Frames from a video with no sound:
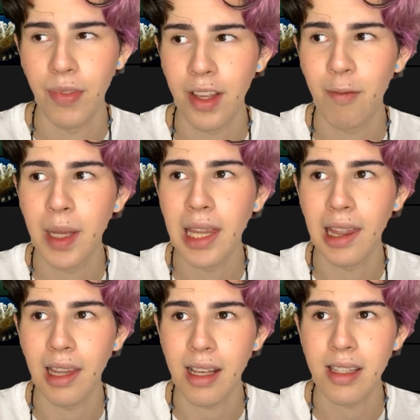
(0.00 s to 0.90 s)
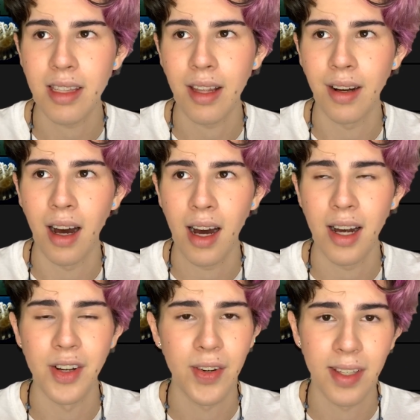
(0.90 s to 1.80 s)
There've been less than
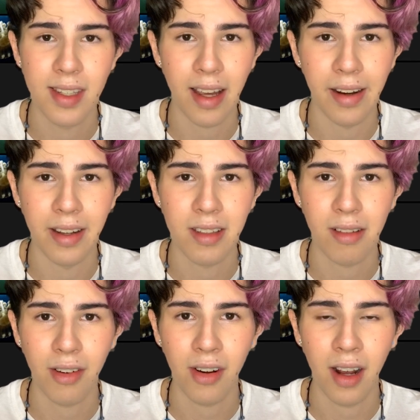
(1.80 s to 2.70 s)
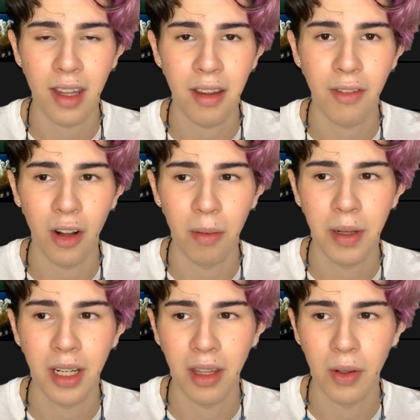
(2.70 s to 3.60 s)
100 sightings of her, and they've all
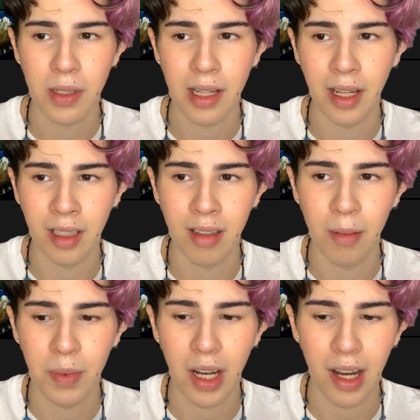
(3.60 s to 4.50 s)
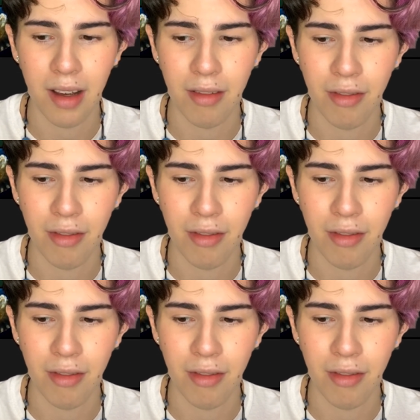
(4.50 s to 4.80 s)
been in those like deep dive